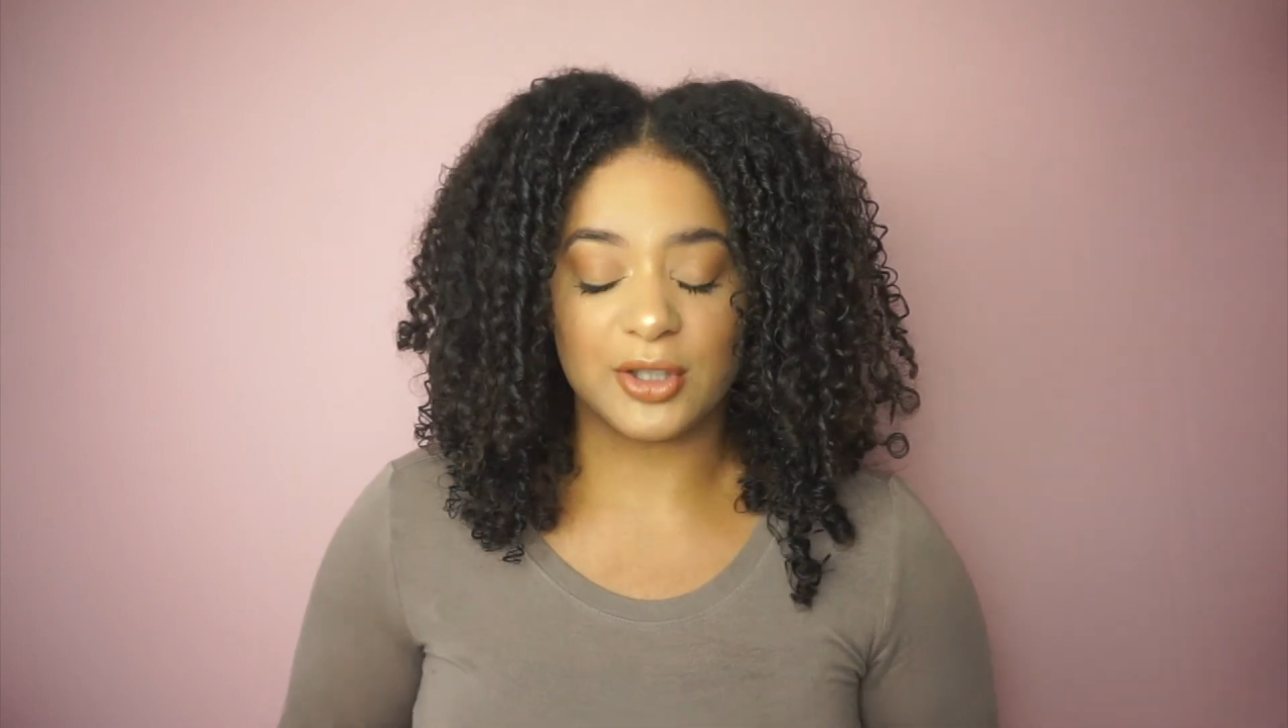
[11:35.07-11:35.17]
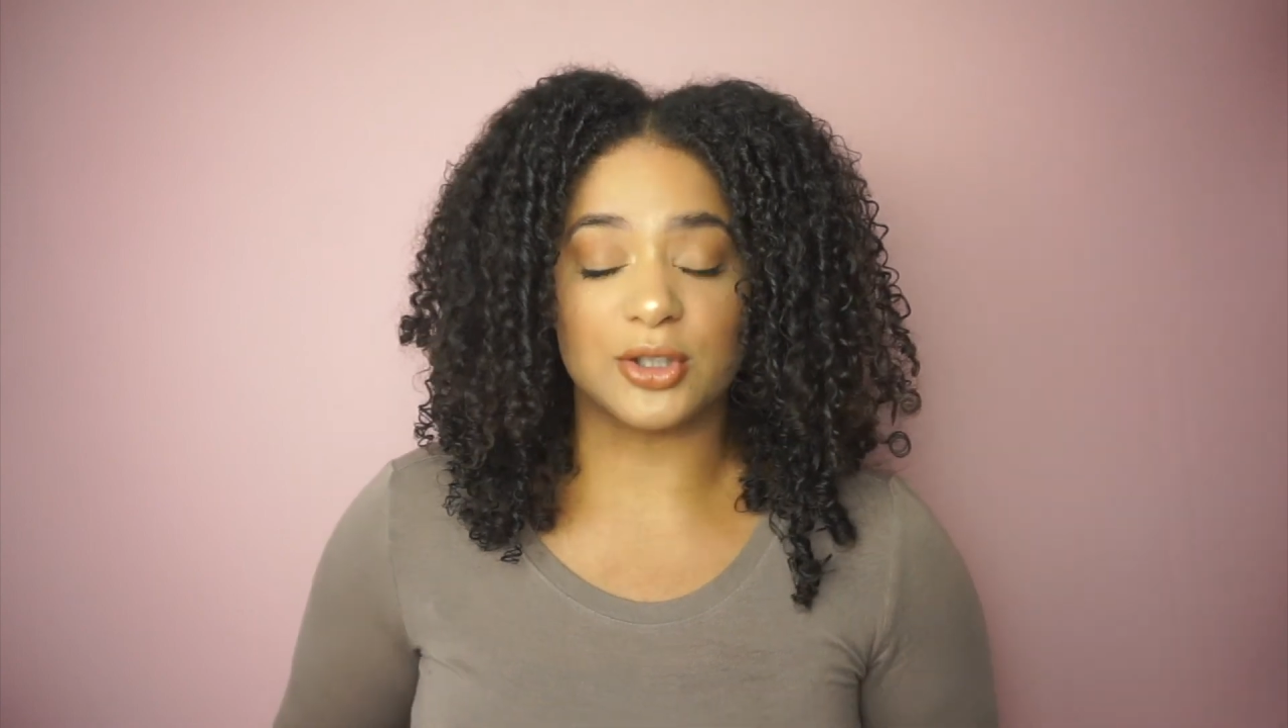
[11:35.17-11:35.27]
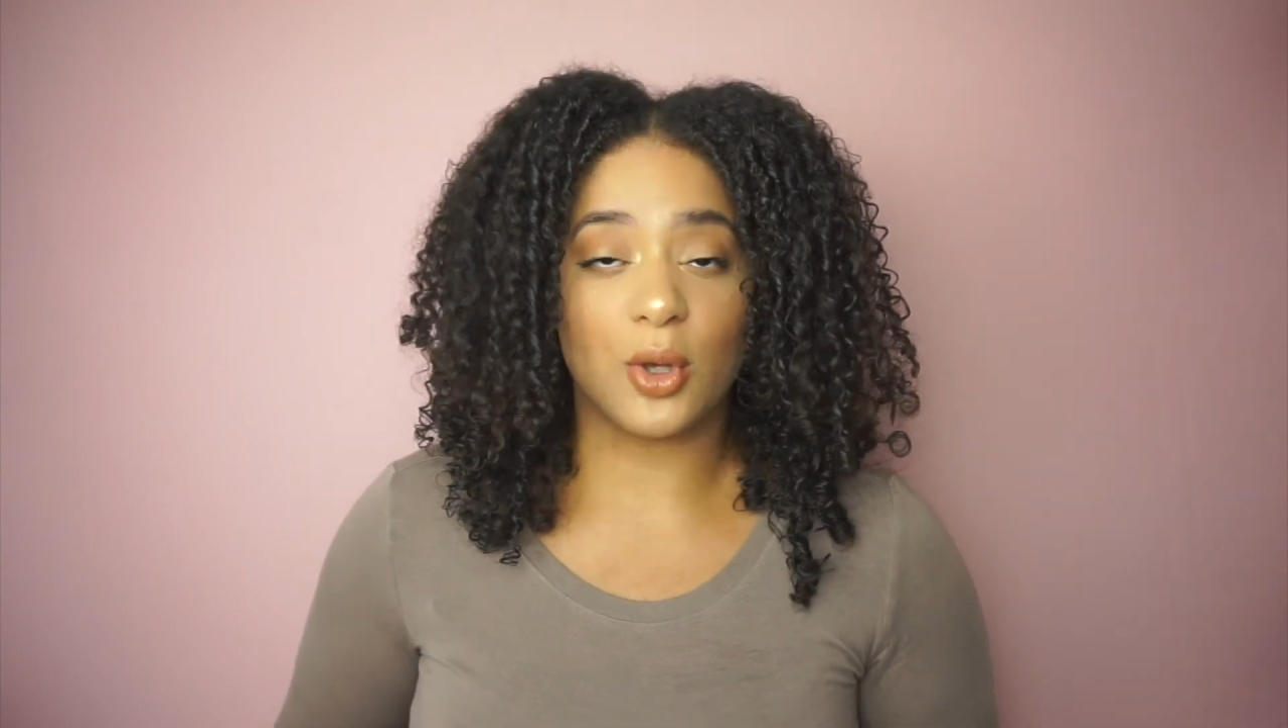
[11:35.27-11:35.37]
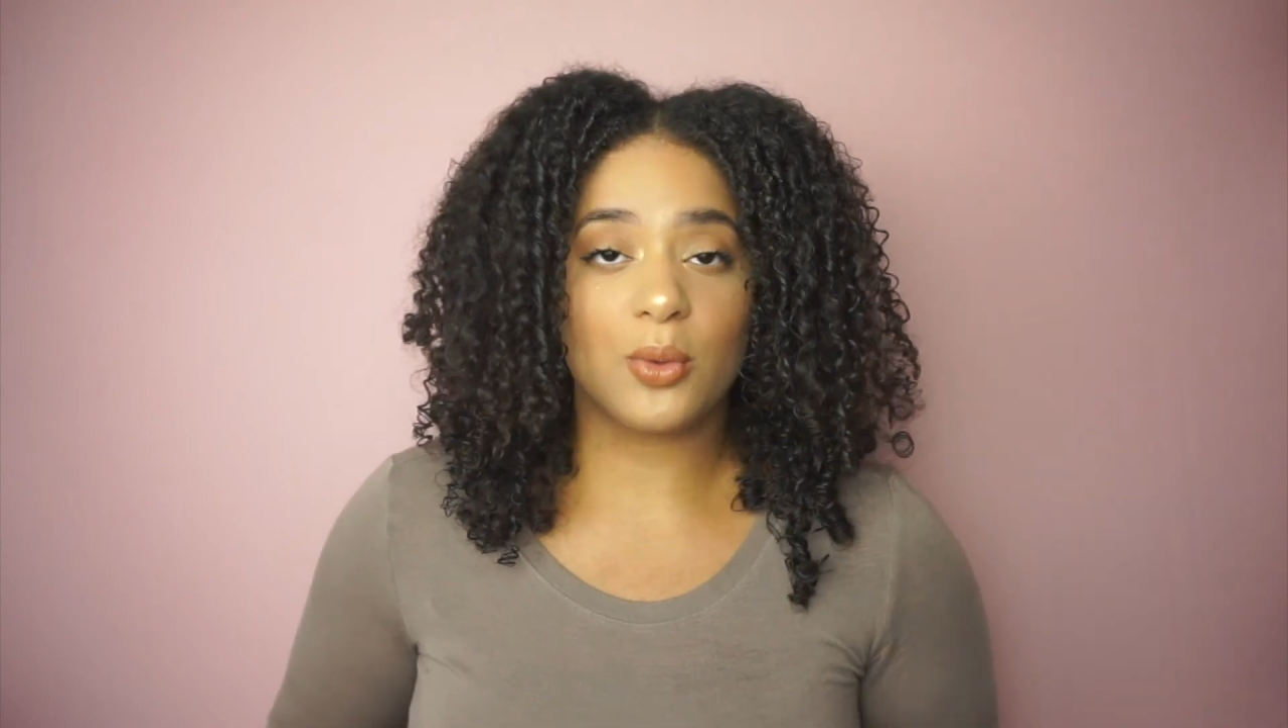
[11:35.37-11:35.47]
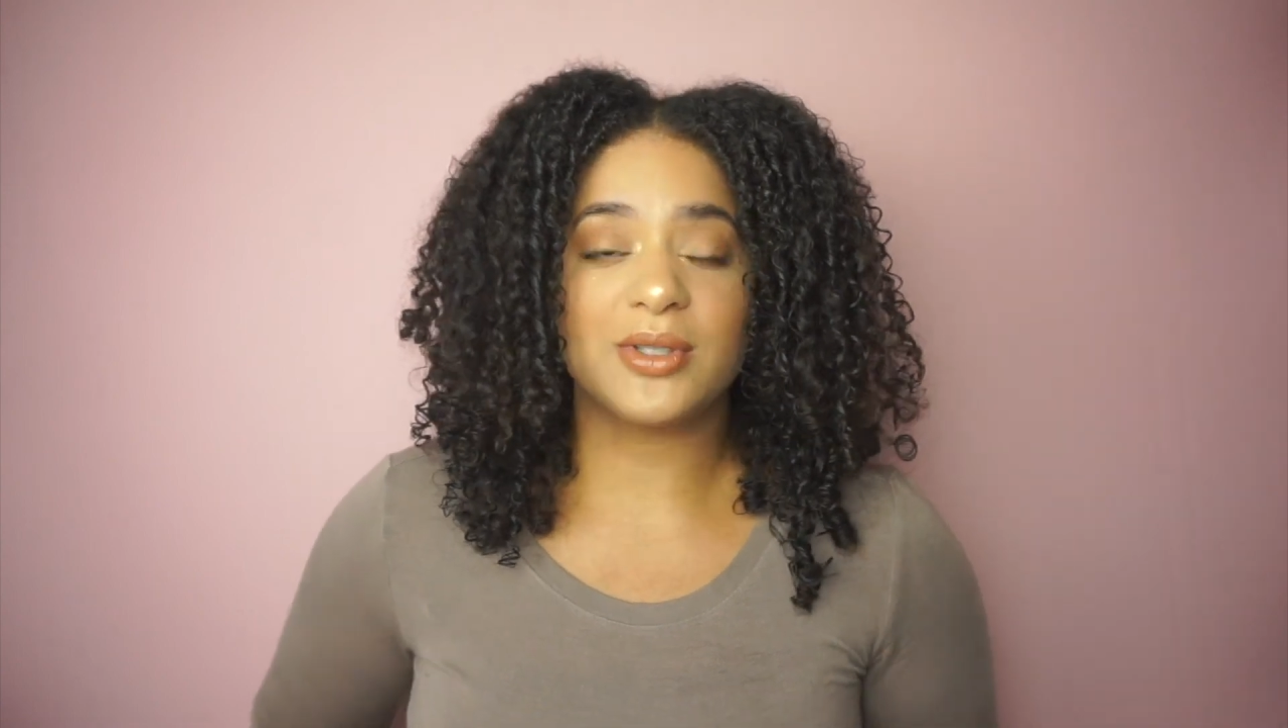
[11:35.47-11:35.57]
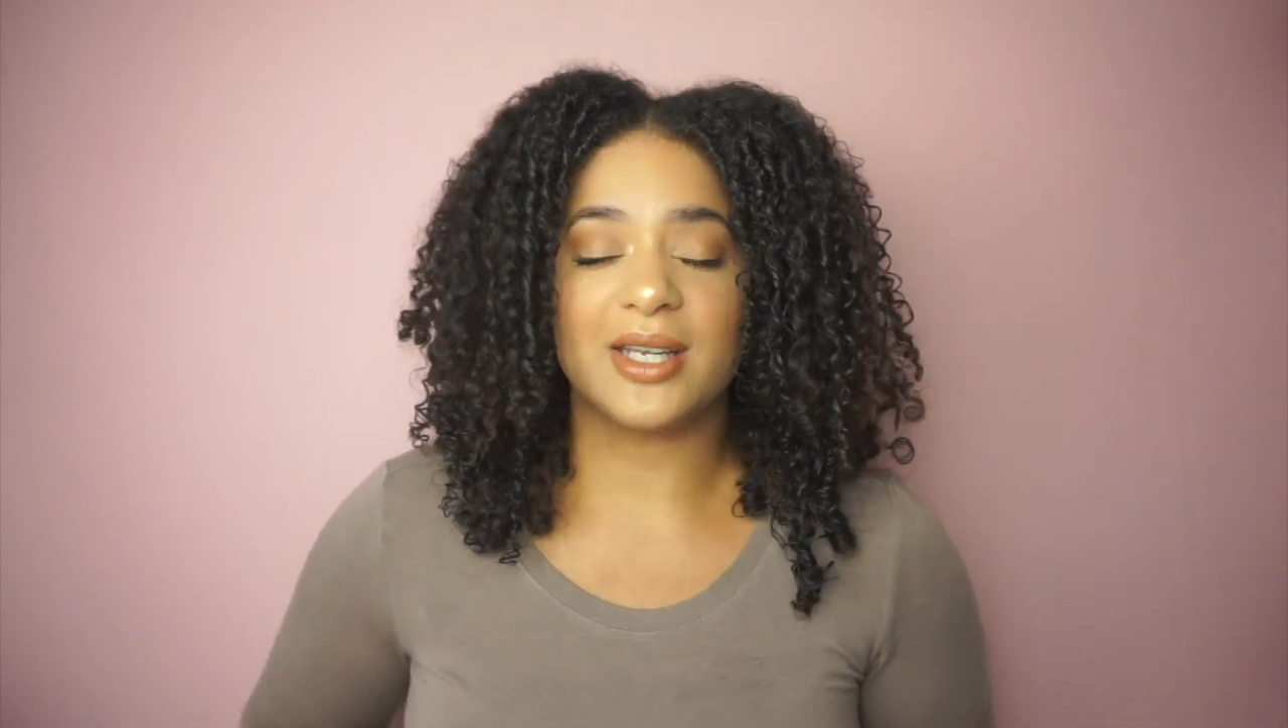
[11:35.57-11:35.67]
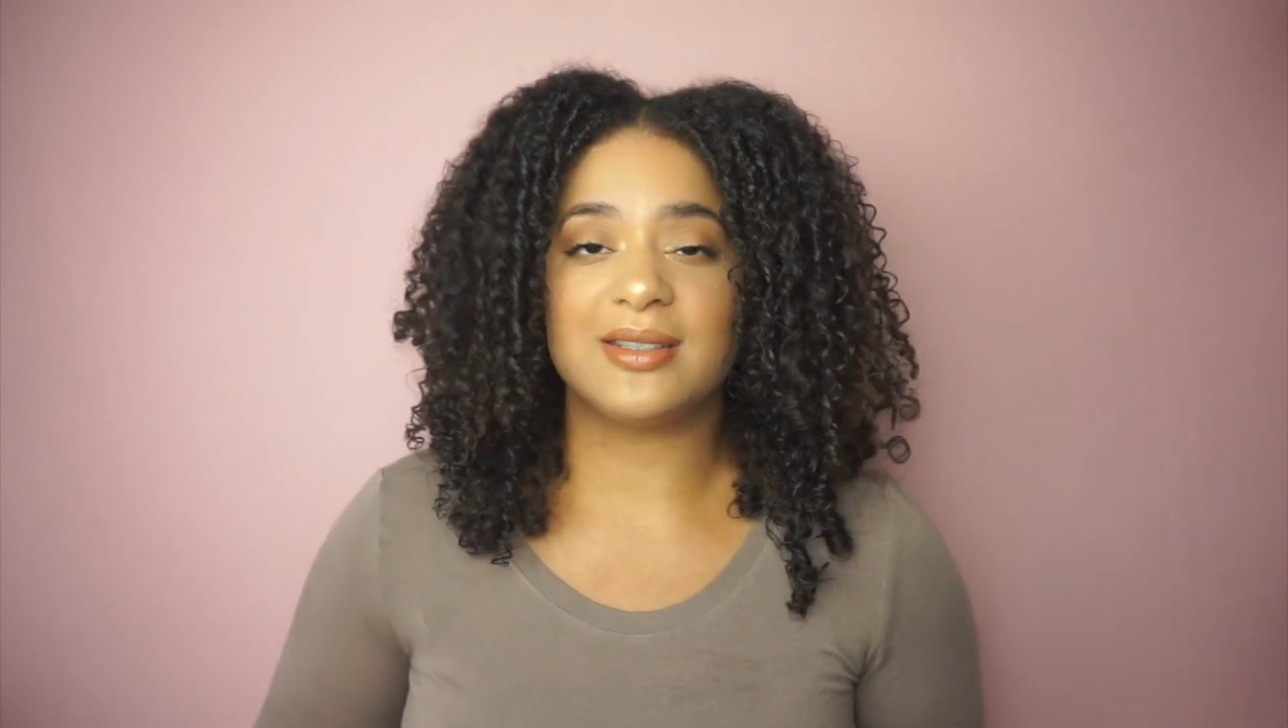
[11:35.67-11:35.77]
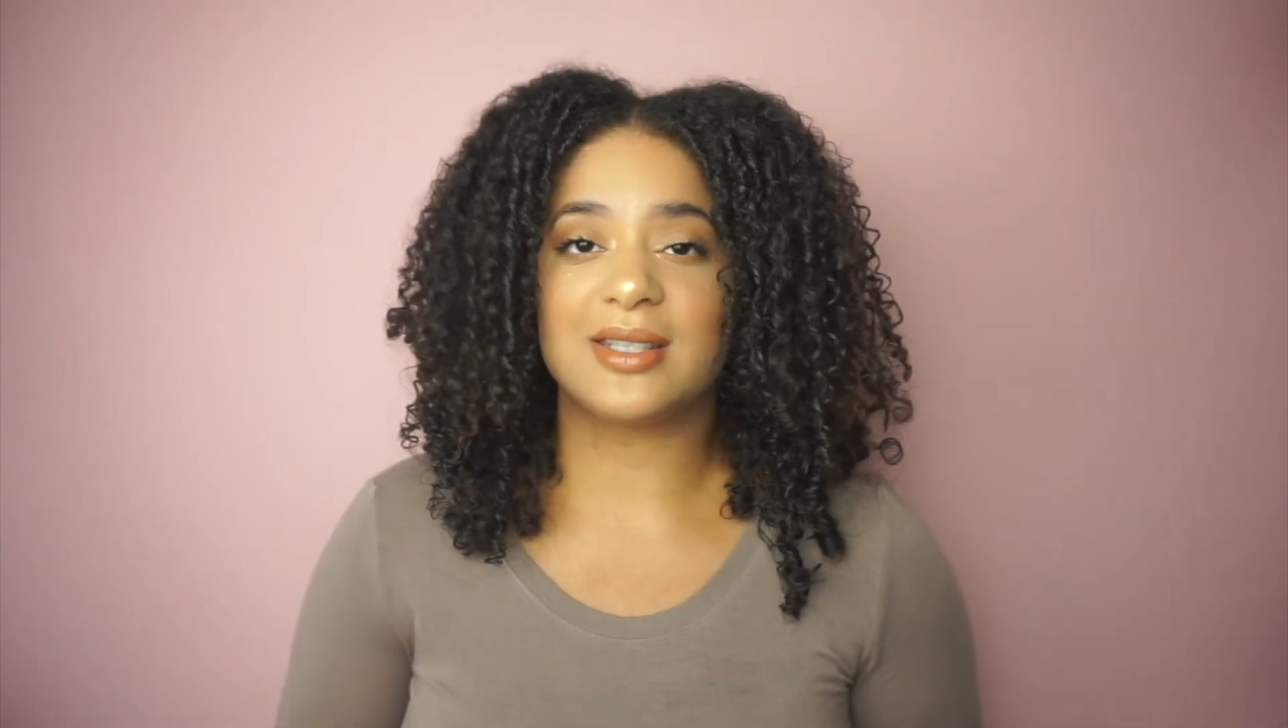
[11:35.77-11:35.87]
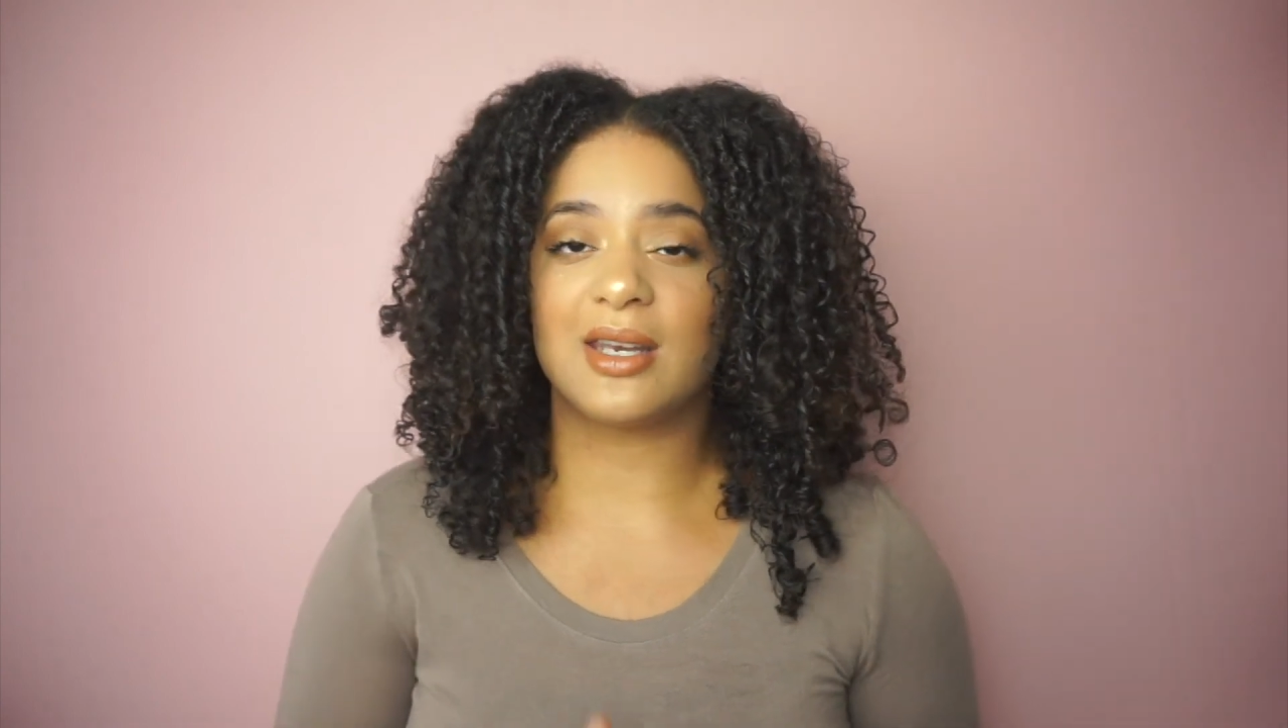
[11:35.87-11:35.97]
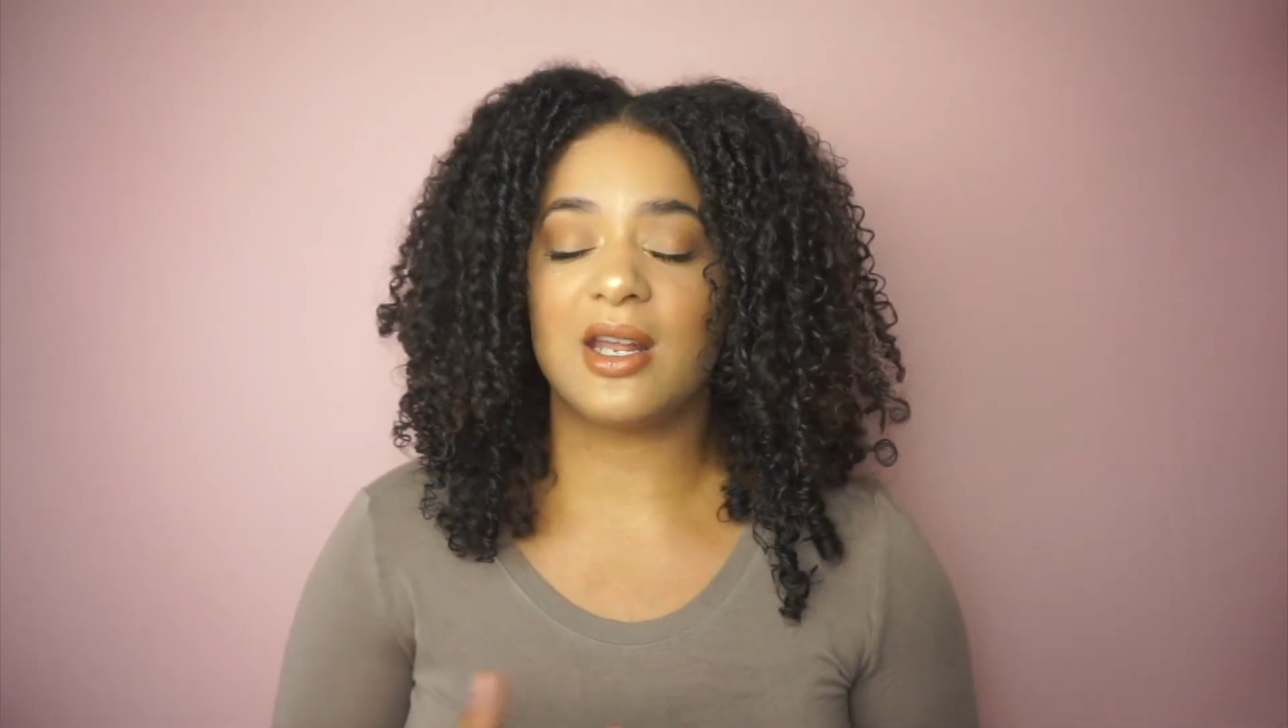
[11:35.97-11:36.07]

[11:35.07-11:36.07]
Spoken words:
low density